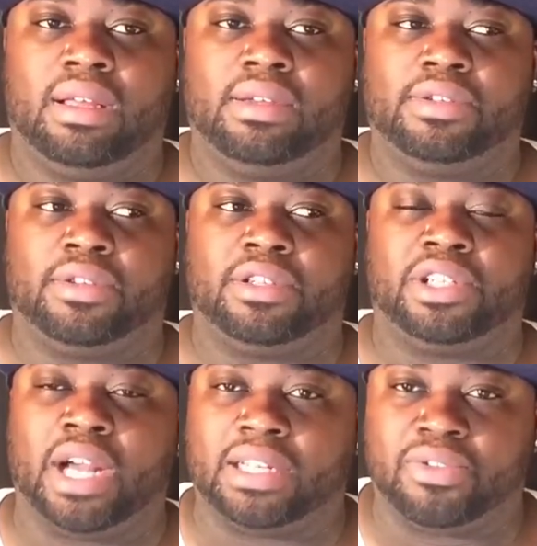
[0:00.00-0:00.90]
So the
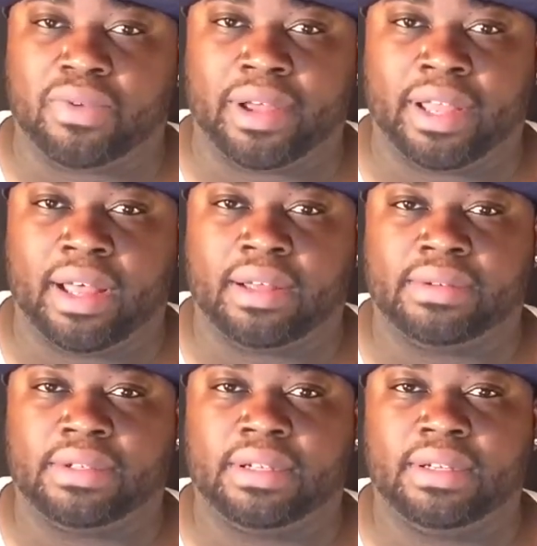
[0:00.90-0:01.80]
shots rang
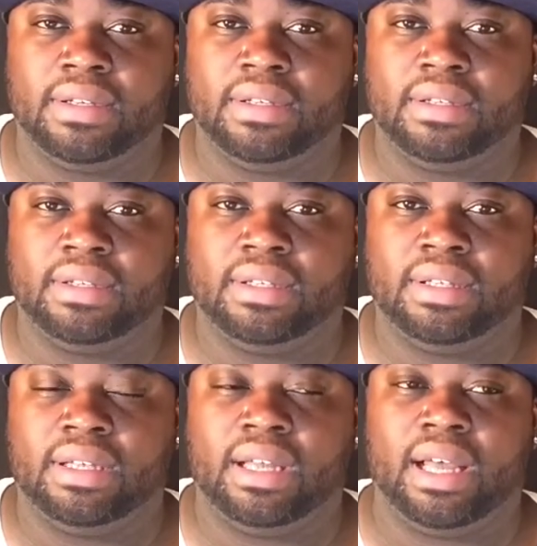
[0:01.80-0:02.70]
out,
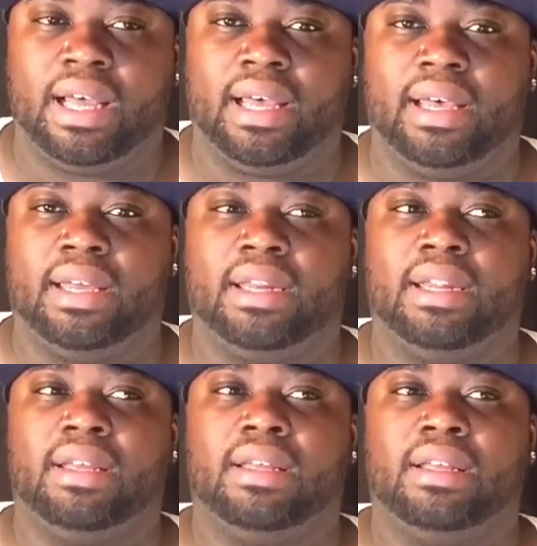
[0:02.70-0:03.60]
and
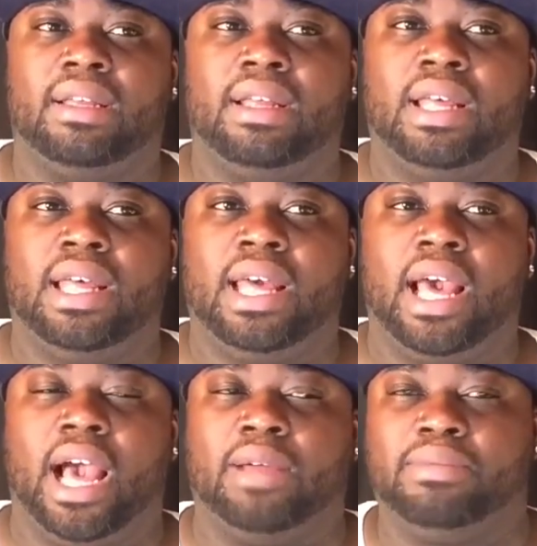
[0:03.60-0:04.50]

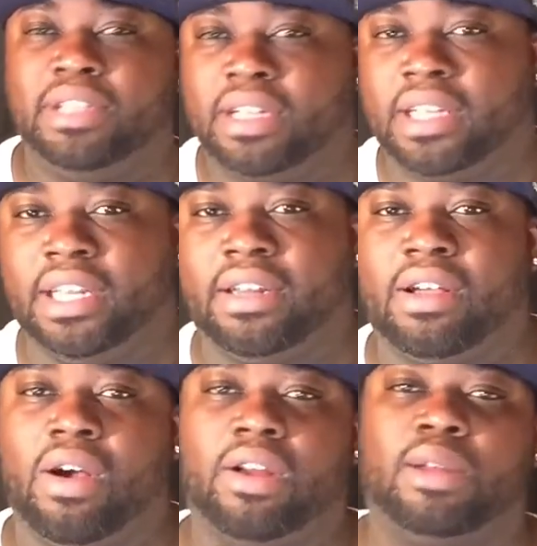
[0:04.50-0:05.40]
I'm ducking in the
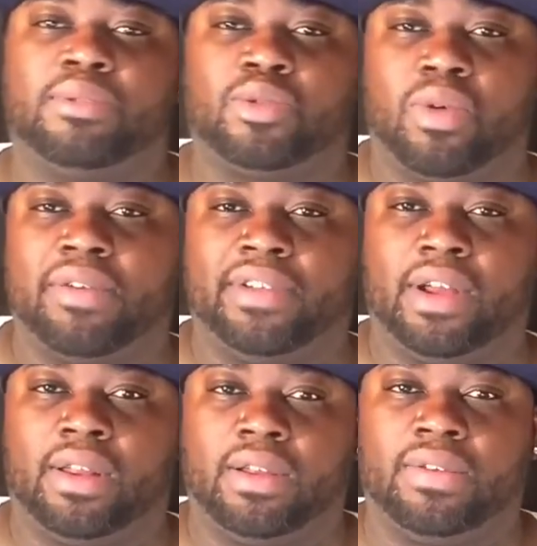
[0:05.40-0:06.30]
car and I'm swerving
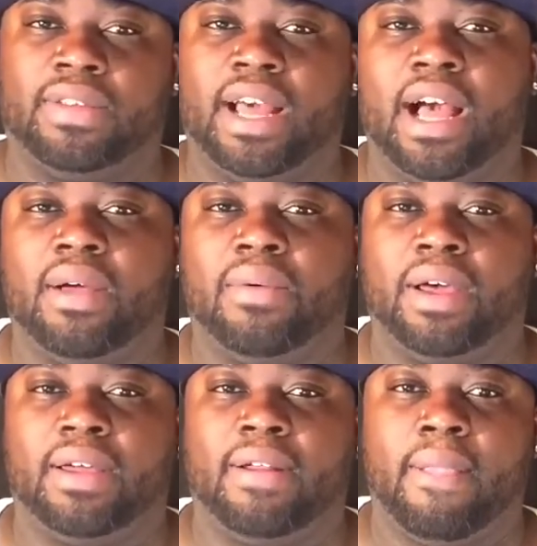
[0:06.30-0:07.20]
all over the
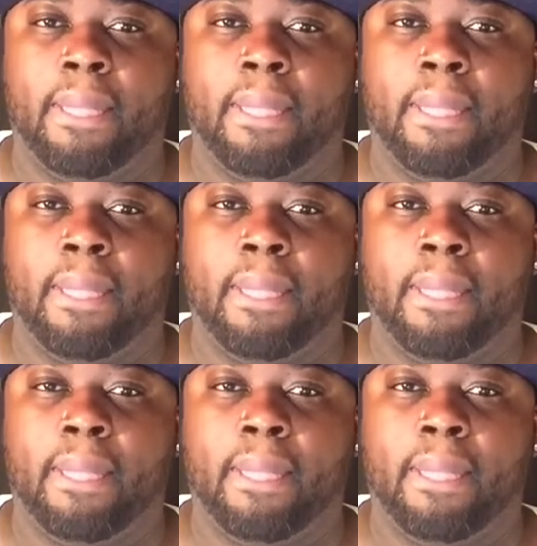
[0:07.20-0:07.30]
highway,